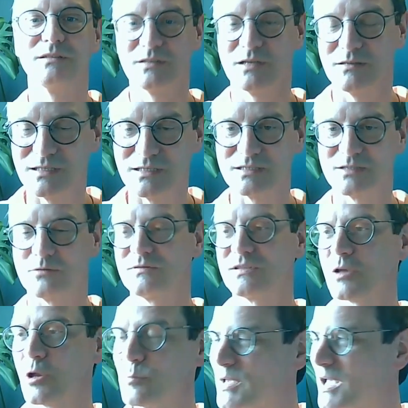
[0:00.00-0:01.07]
you know, did a sort of
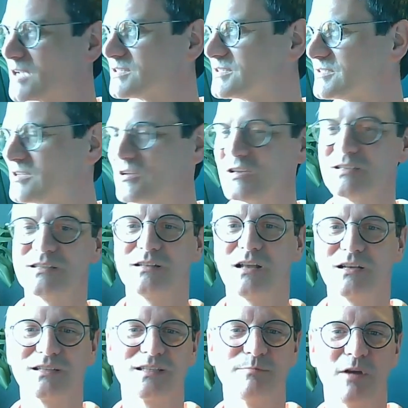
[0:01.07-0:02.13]
scoping exercise and
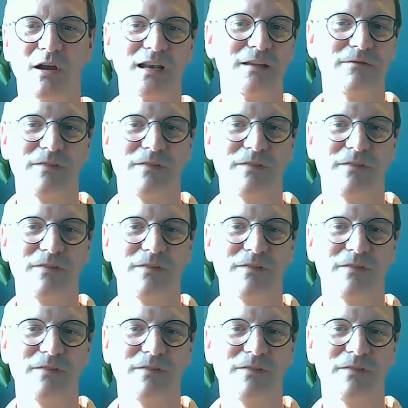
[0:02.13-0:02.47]
like smiley